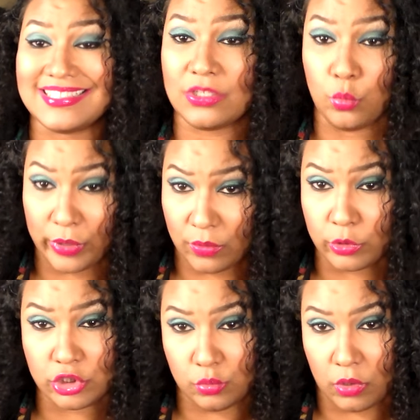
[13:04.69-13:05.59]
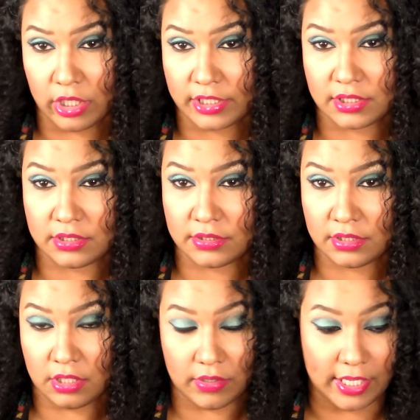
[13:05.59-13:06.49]
to win what you want
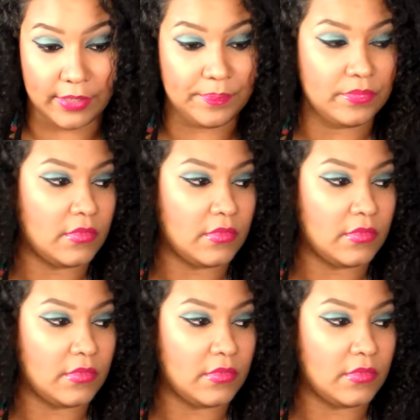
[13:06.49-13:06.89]
okay